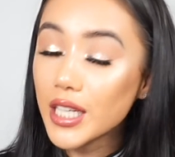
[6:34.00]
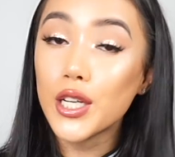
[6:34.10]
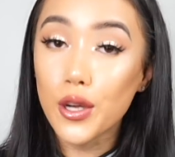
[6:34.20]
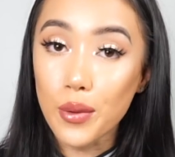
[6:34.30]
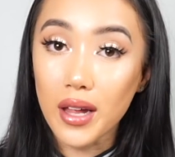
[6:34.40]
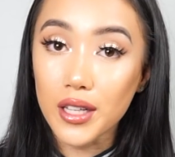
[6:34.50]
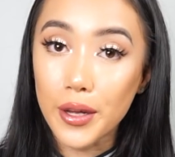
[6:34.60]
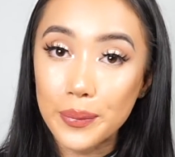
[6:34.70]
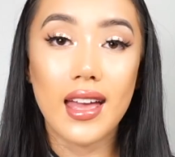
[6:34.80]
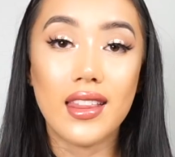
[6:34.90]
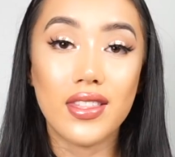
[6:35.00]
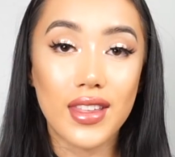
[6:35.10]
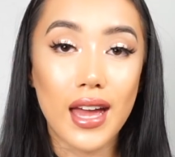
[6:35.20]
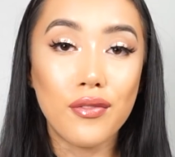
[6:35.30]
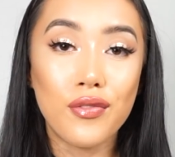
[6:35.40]
You're welcome. And
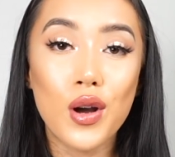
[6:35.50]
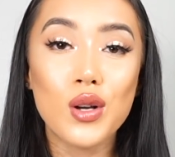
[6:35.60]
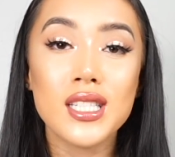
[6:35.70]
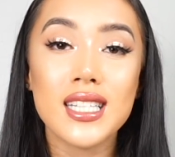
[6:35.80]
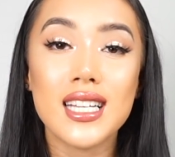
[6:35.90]
that, folks,